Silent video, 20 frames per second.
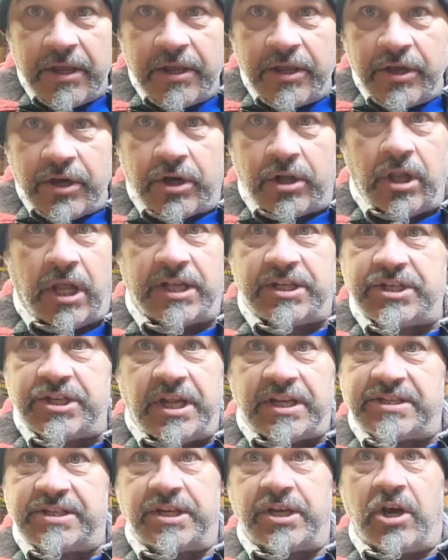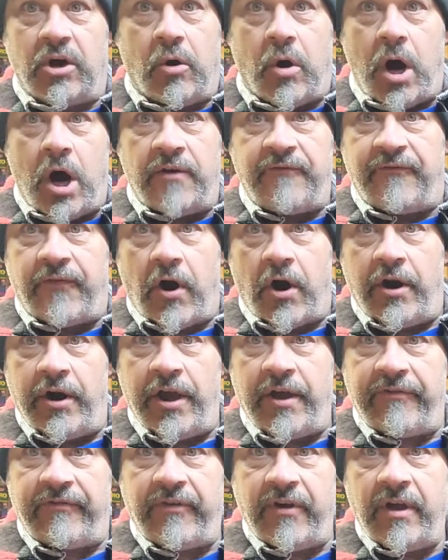doesn't go on far
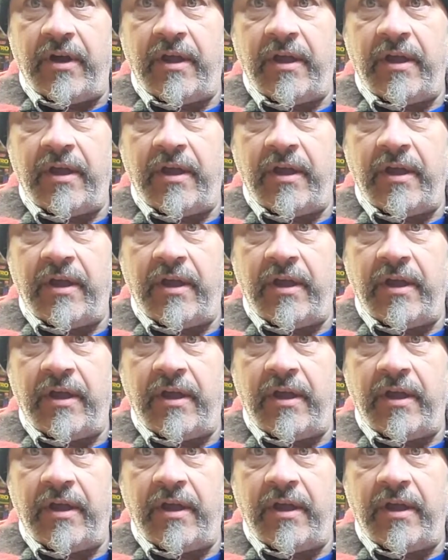enough.